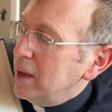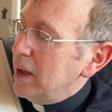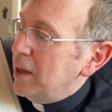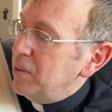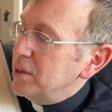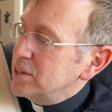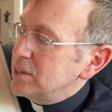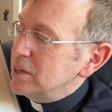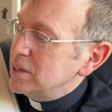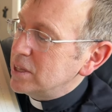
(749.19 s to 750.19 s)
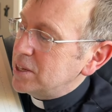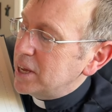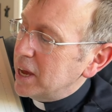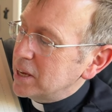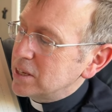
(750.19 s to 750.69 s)
And this is the
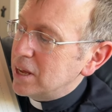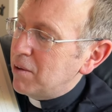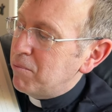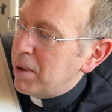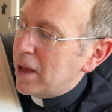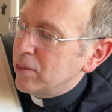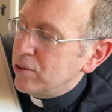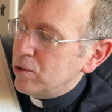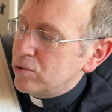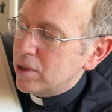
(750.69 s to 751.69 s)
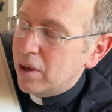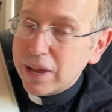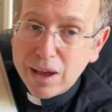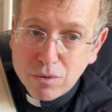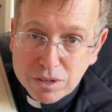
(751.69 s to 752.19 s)
text of Matthew's
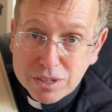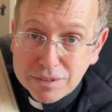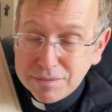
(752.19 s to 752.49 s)
account.